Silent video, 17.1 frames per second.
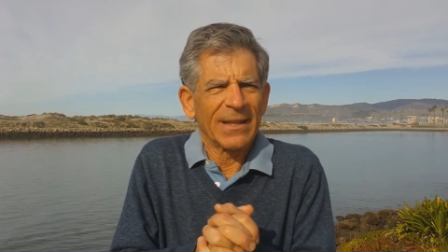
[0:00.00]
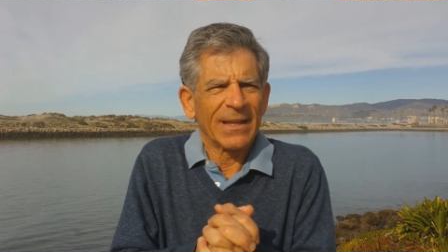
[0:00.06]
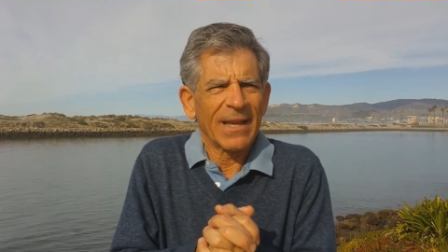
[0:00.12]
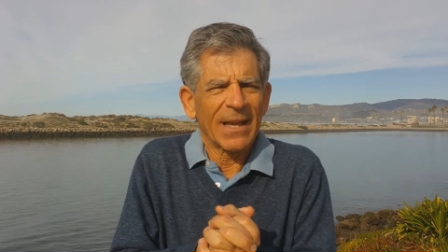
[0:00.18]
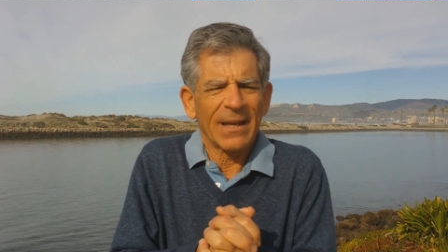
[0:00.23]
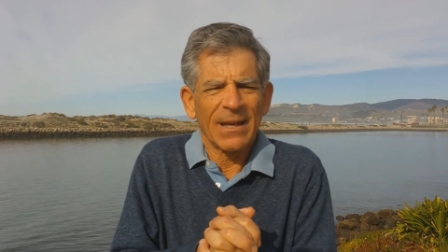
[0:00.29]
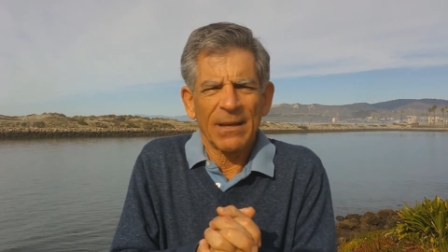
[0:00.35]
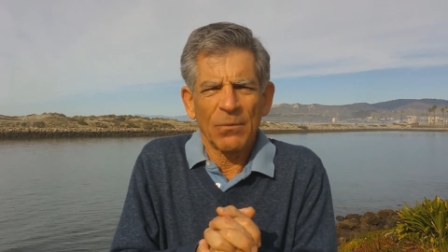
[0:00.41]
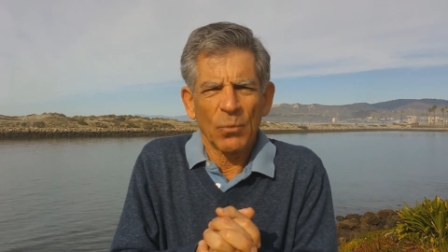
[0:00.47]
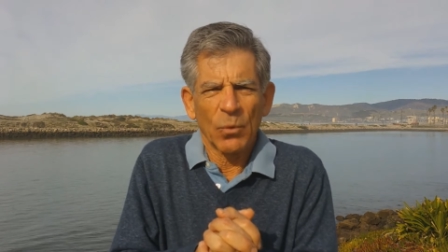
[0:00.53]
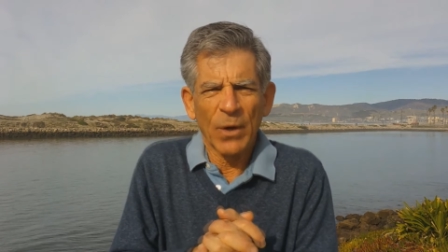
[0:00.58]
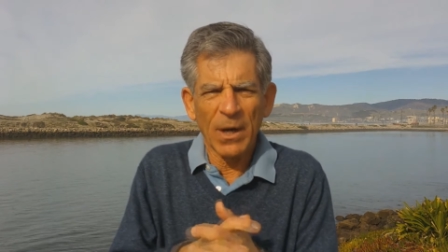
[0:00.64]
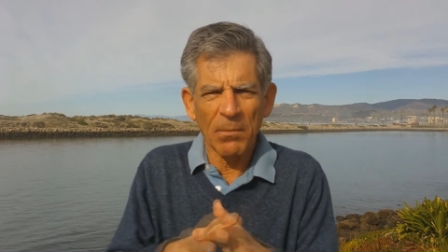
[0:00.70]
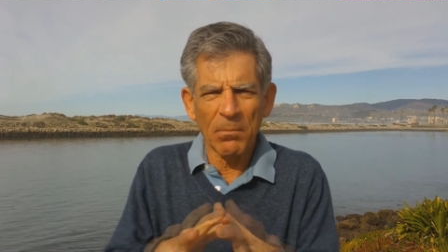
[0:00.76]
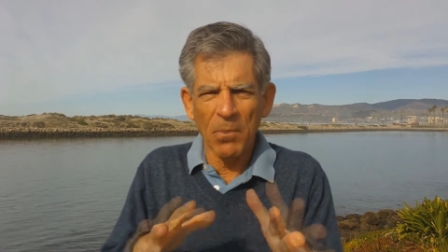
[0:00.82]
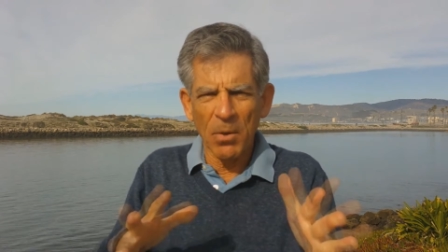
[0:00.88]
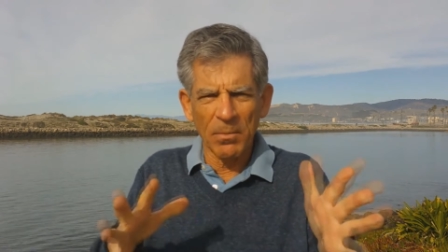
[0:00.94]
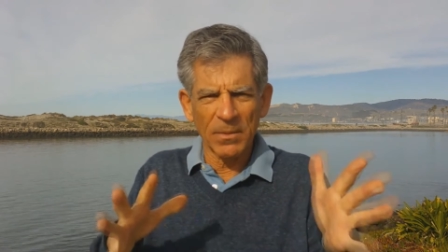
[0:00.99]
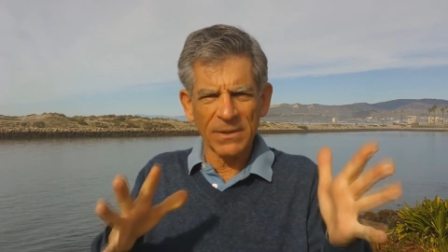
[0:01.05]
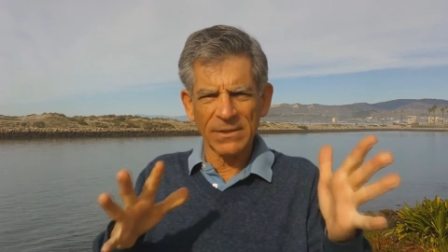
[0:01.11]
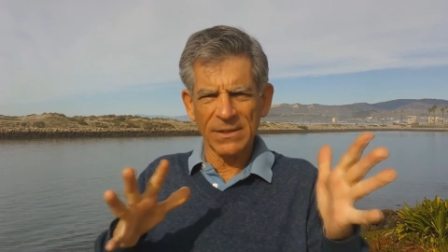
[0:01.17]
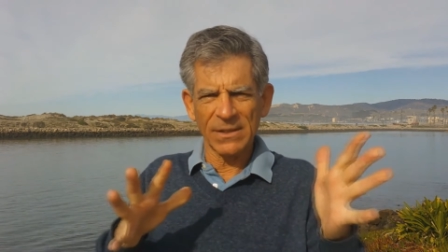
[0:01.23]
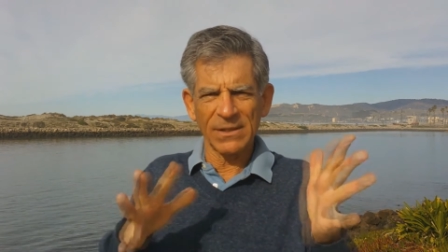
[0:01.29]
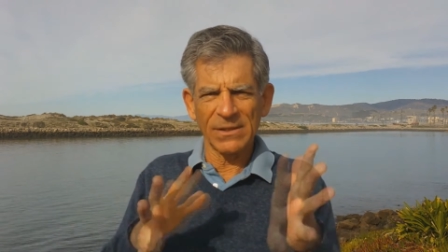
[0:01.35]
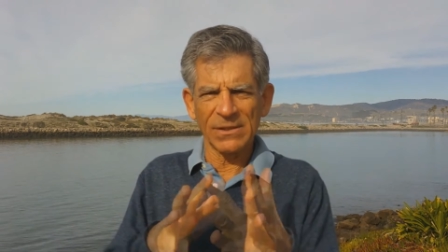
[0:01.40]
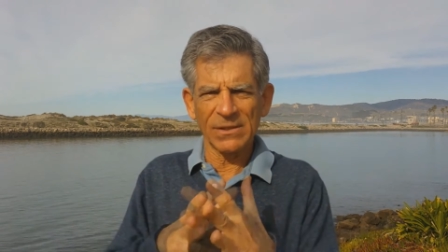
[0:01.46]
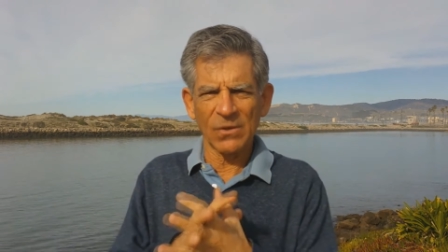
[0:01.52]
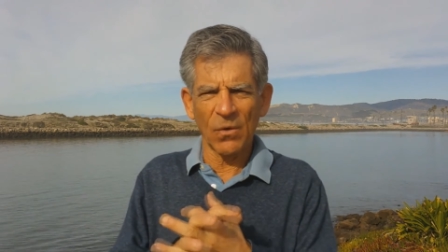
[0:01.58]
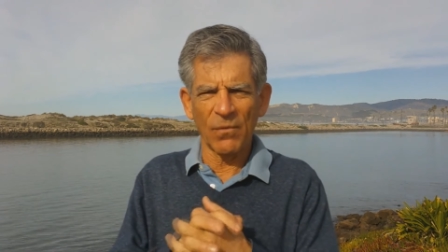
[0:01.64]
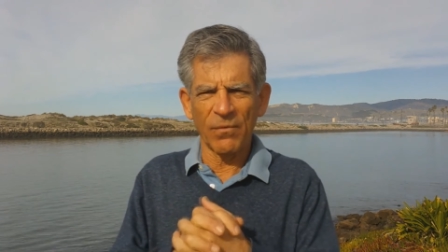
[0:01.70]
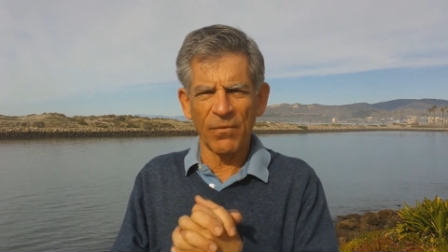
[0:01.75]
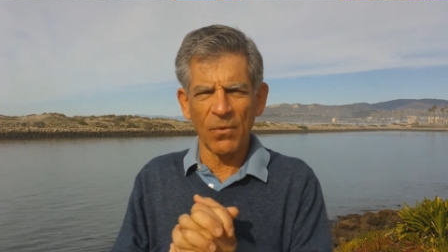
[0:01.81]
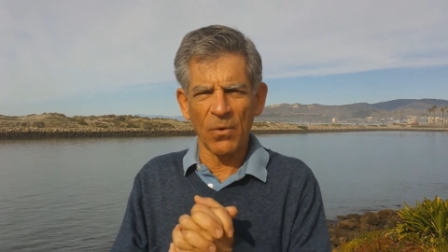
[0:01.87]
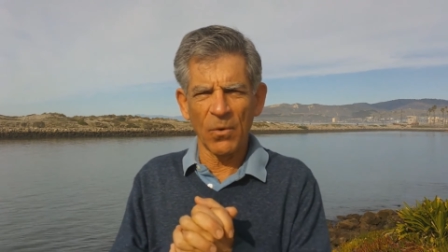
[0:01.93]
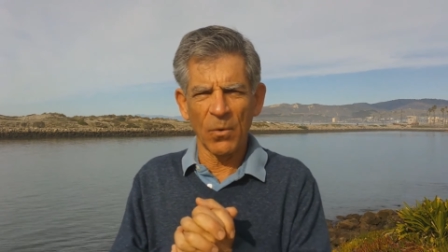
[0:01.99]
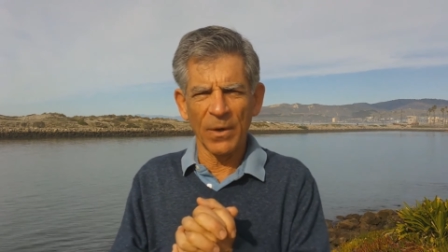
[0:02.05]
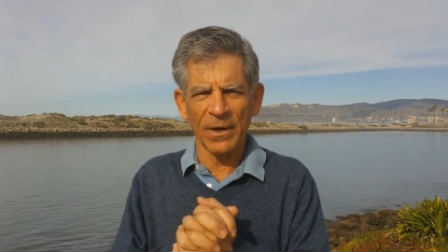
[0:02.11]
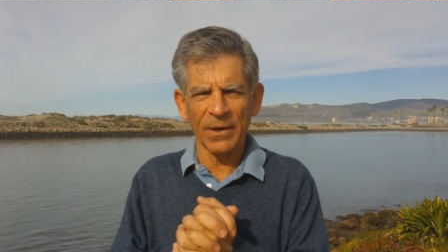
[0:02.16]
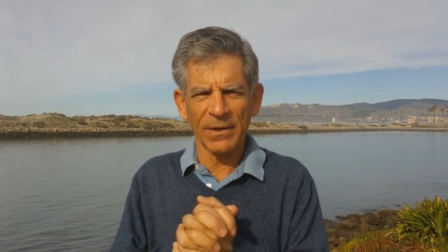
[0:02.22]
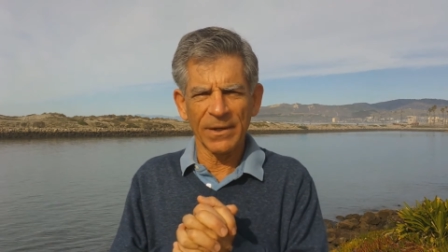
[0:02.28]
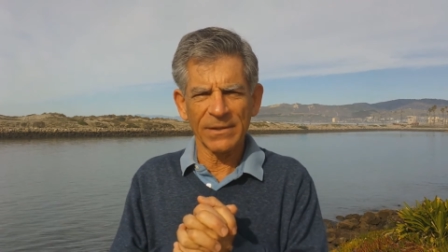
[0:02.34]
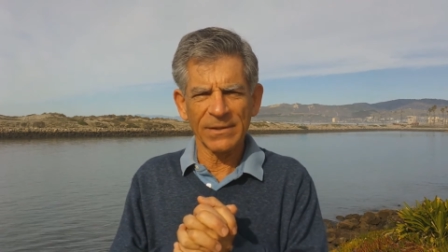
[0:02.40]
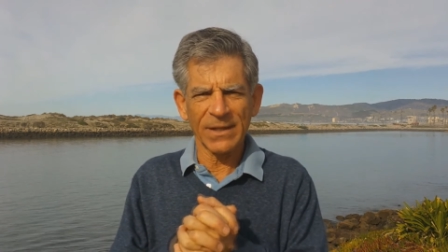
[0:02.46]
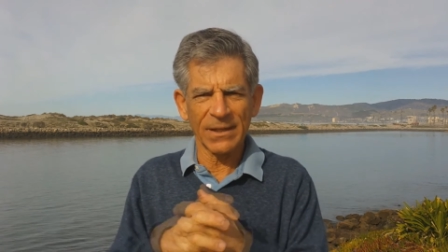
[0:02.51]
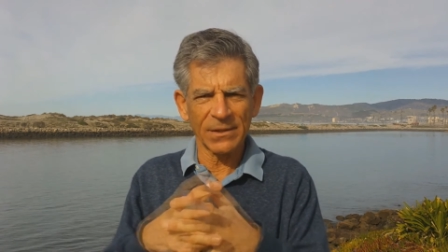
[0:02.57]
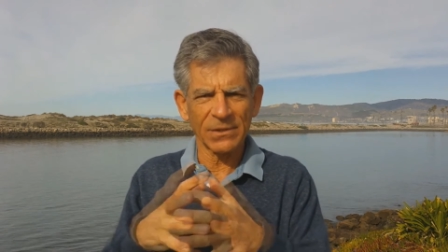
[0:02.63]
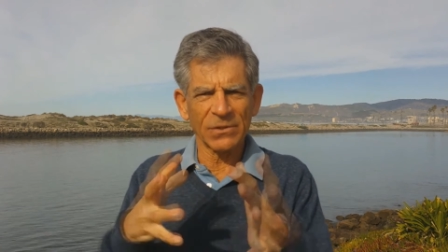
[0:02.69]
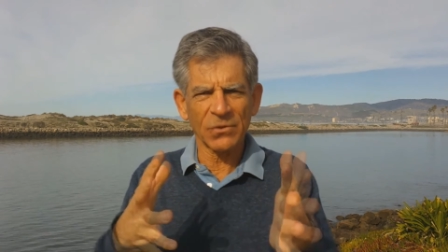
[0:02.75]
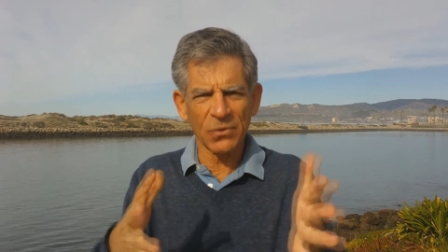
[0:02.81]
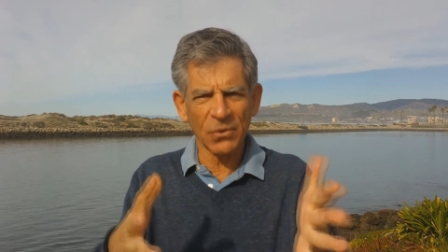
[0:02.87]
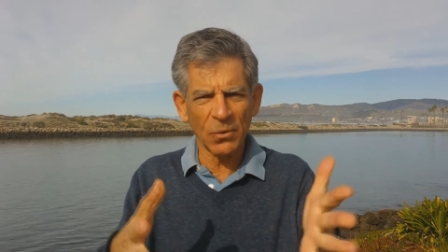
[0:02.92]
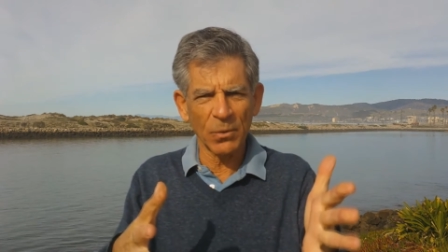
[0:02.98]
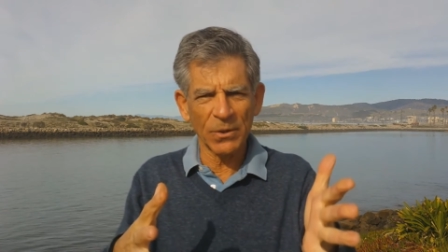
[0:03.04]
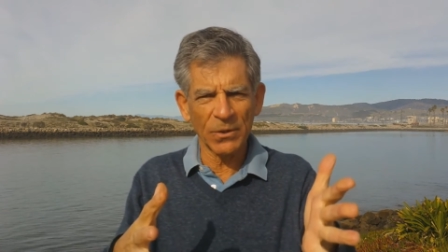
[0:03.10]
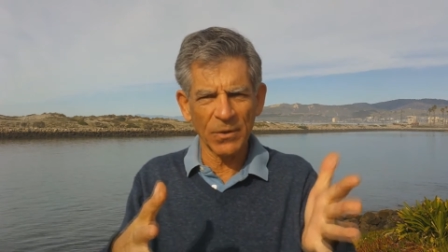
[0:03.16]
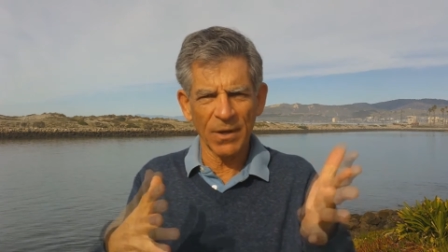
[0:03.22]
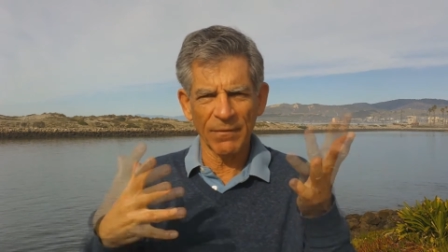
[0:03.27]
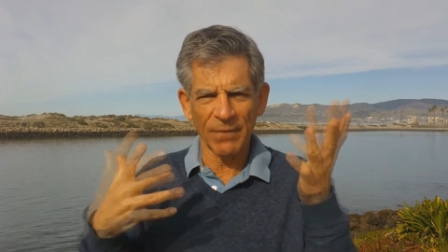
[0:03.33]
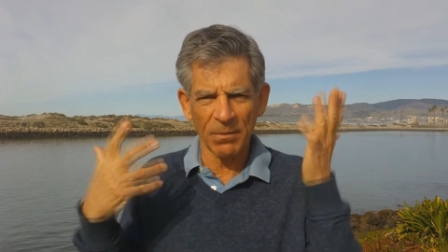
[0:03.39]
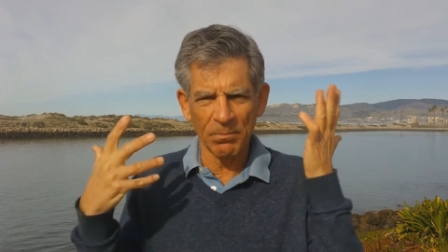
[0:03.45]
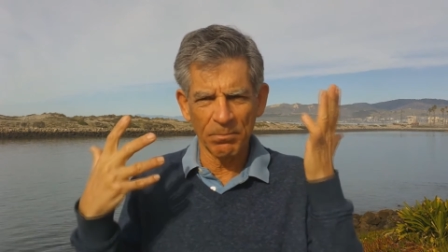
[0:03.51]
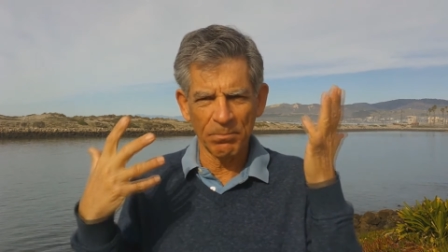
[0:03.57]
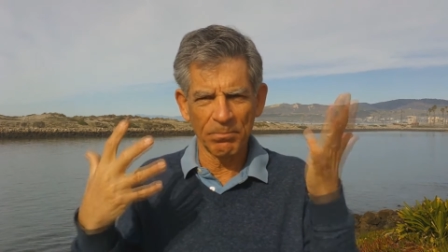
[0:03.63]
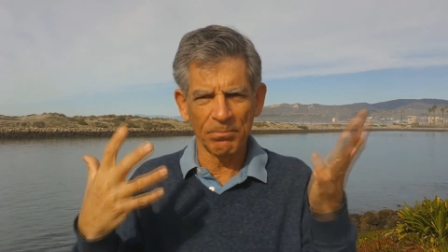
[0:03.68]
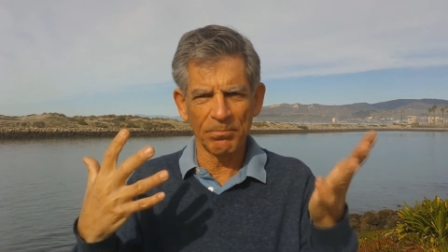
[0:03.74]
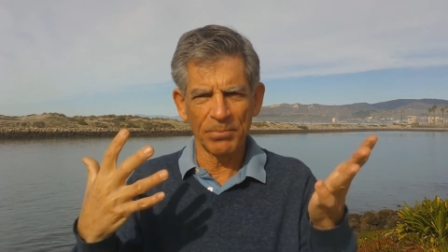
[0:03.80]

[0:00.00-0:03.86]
get in rare moments is soulful awareness. And it's true when you have a